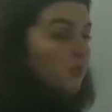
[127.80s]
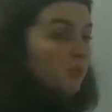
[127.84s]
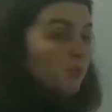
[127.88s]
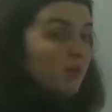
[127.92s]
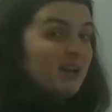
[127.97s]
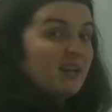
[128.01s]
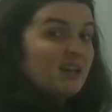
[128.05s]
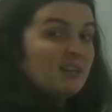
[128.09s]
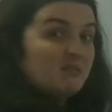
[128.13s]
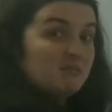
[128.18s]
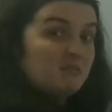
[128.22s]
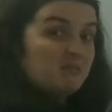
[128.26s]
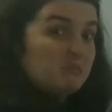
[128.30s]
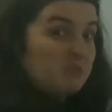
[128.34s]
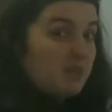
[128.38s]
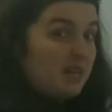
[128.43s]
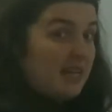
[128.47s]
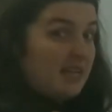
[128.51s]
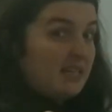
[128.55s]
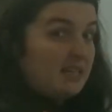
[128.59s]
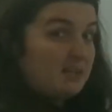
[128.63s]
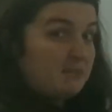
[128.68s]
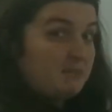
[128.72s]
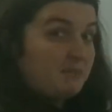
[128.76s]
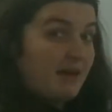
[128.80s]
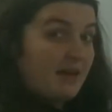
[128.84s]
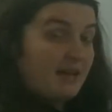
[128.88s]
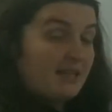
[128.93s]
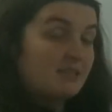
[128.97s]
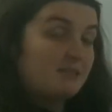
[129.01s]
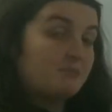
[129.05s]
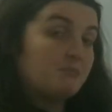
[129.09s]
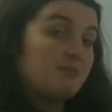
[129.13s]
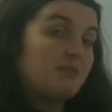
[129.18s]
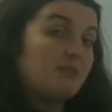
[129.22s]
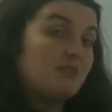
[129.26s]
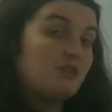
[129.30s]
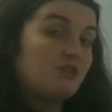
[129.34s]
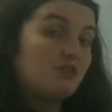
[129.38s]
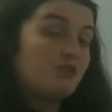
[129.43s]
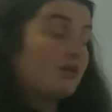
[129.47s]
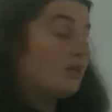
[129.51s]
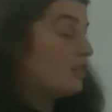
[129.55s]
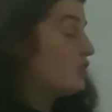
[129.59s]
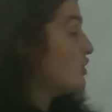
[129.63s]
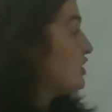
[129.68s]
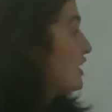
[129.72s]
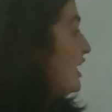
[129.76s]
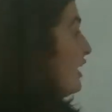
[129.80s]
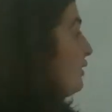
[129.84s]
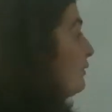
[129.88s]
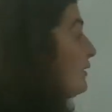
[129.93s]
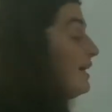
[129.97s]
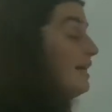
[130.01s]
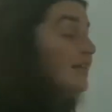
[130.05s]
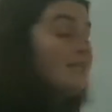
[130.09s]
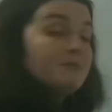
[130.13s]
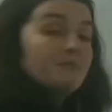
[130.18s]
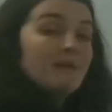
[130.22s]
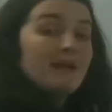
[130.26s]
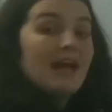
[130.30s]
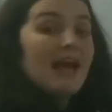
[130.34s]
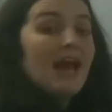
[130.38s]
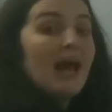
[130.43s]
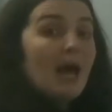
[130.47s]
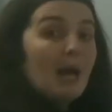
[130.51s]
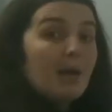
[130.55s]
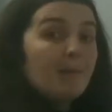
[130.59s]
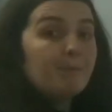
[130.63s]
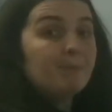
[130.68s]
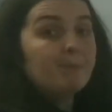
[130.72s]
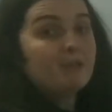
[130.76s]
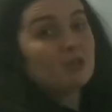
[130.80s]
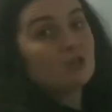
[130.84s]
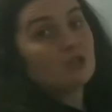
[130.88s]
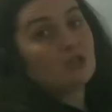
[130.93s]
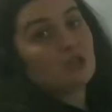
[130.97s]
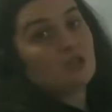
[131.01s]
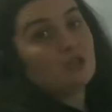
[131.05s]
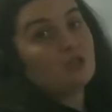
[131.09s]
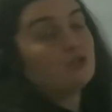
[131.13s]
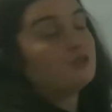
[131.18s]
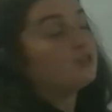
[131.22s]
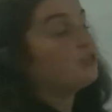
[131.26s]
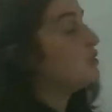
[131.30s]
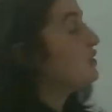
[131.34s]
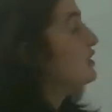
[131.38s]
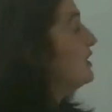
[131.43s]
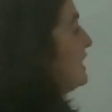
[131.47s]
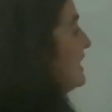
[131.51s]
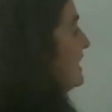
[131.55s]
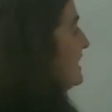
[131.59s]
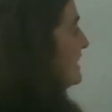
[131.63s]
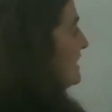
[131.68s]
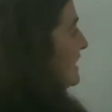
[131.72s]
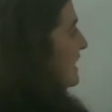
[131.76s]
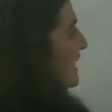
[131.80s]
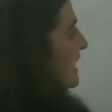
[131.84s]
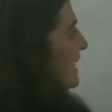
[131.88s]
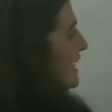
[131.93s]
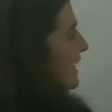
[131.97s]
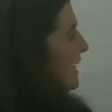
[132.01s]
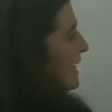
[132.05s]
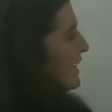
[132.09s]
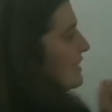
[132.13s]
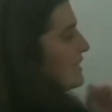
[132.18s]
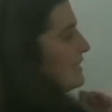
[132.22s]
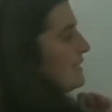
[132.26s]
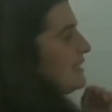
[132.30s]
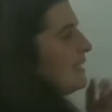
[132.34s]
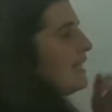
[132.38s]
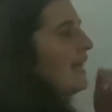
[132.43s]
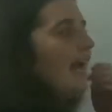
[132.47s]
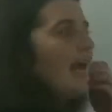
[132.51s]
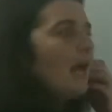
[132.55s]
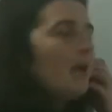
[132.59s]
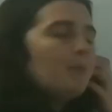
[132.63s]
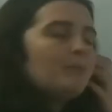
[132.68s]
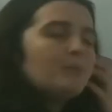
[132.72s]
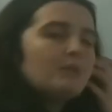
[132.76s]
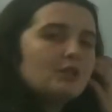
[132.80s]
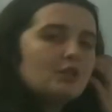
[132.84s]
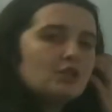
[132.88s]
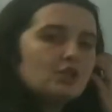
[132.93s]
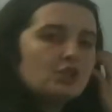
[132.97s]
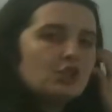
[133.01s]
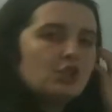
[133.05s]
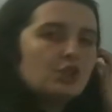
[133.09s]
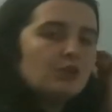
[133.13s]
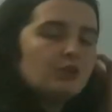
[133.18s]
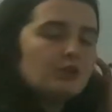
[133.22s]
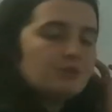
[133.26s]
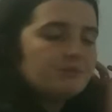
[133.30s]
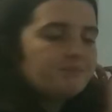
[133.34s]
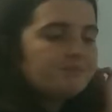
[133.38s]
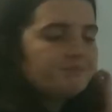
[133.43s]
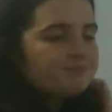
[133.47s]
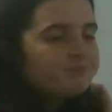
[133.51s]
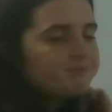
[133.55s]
when it's maximally stretched out, is my amplitude. So this here is the amplitude.